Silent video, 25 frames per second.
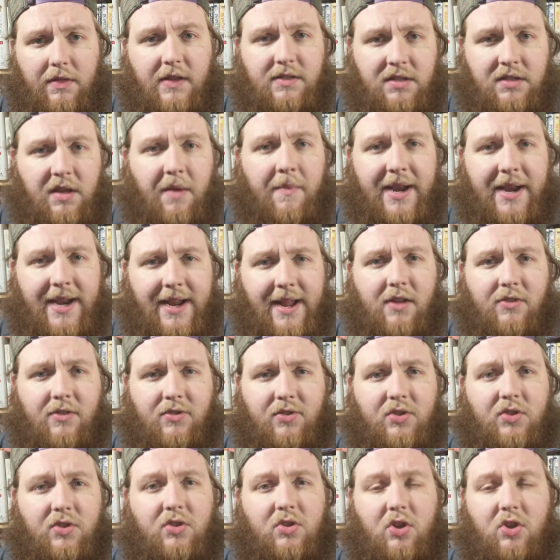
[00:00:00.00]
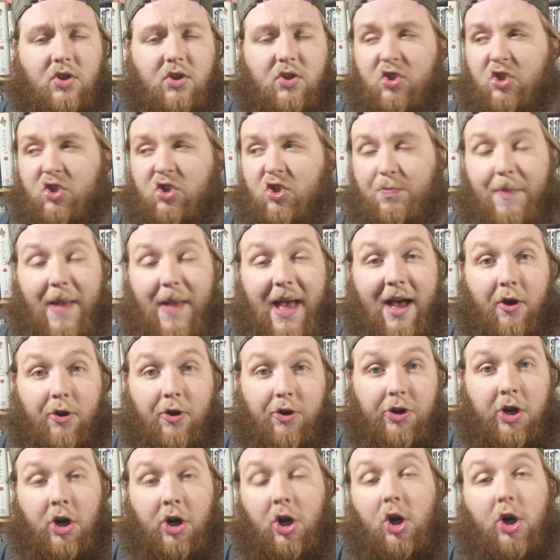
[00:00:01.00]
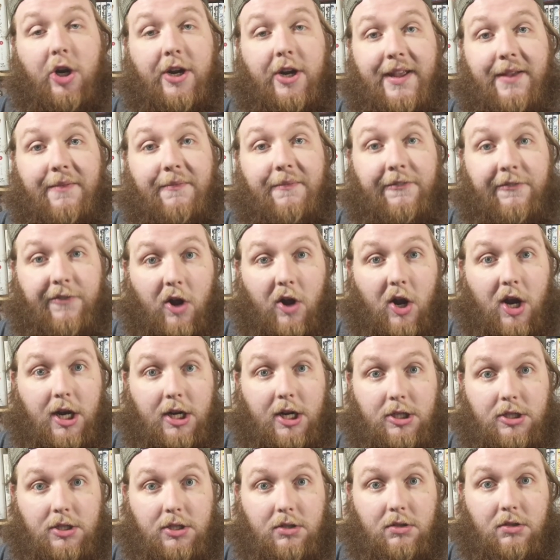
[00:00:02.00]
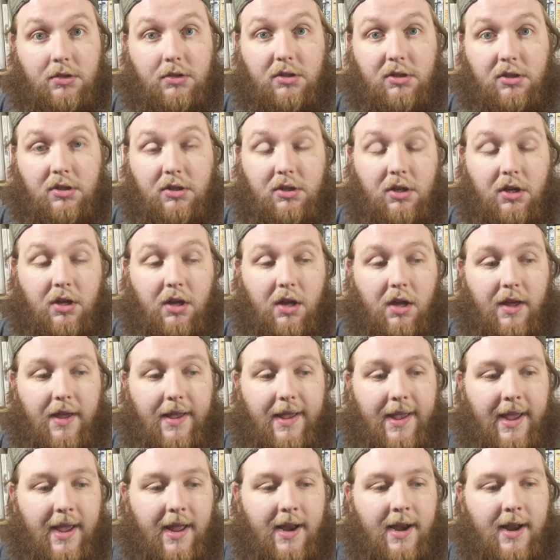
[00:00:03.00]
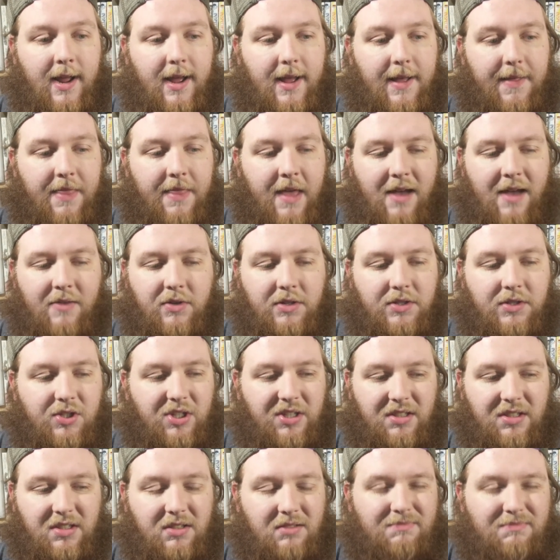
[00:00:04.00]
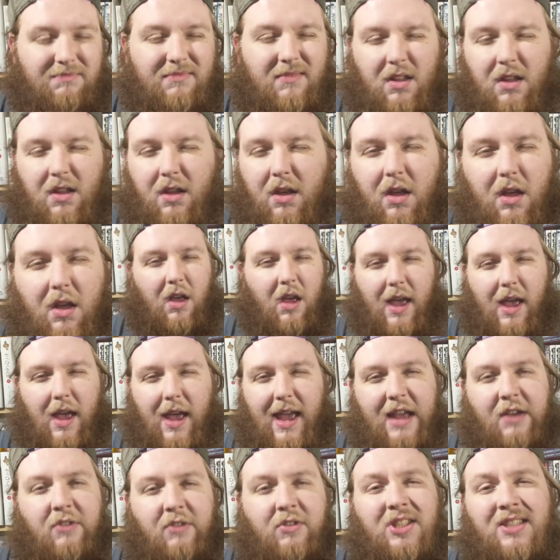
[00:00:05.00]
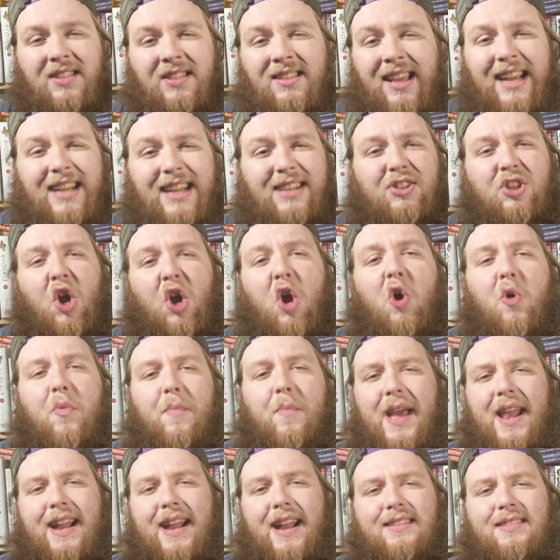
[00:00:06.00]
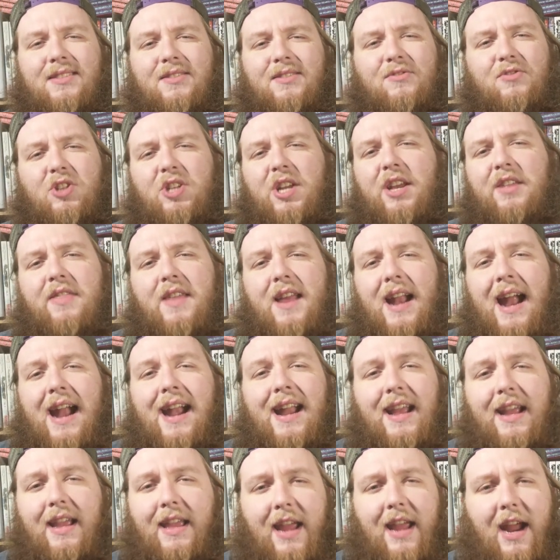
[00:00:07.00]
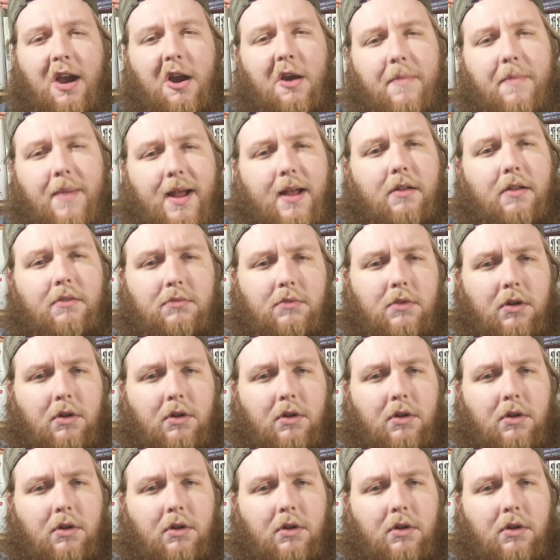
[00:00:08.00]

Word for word: that somebody else smelled or heard him fart. And uh, that was just, it was just like two minutes of shit that I didn't care about.